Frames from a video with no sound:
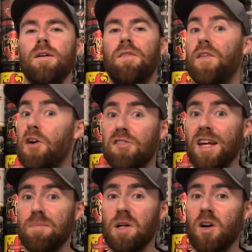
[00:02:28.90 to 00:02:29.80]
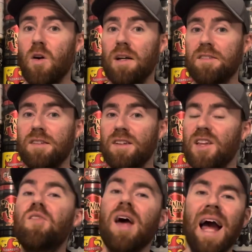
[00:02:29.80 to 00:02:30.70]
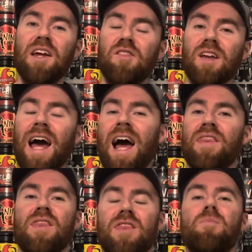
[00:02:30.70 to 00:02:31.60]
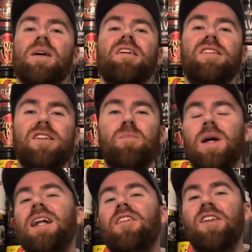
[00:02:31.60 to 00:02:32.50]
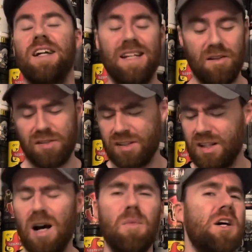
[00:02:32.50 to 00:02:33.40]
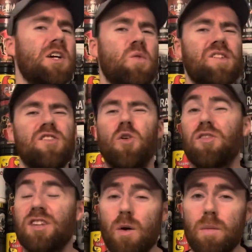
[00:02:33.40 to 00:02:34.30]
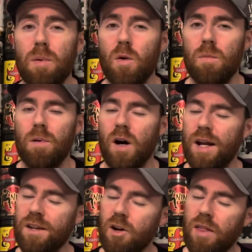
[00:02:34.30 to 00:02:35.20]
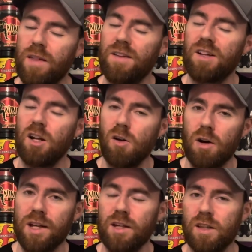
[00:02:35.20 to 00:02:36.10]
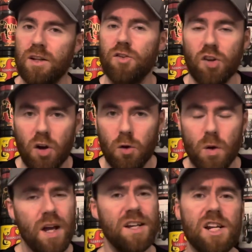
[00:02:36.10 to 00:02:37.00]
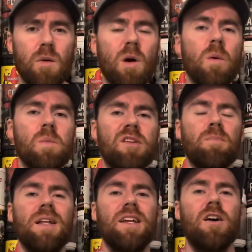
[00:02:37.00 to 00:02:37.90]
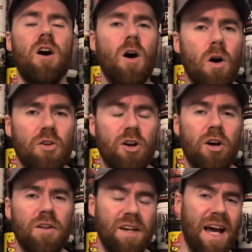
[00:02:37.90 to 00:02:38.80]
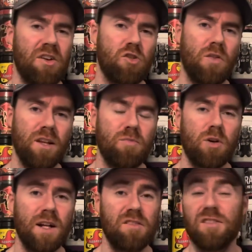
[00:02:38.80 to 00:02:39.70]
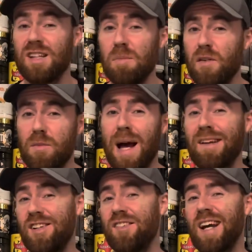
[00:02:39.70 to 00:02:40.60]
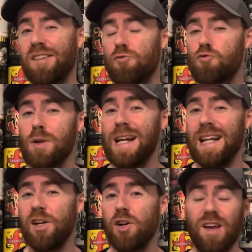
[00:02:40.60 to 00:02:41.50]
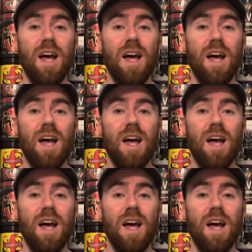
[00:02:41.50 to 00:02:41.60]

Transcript: First segment, guys, the taste and the mixability. Now, some argue it's not so important, but I know that there's a lot of you that do. You know what, when we're spending our hard-earned cash on these products, and some of them actually taste really good,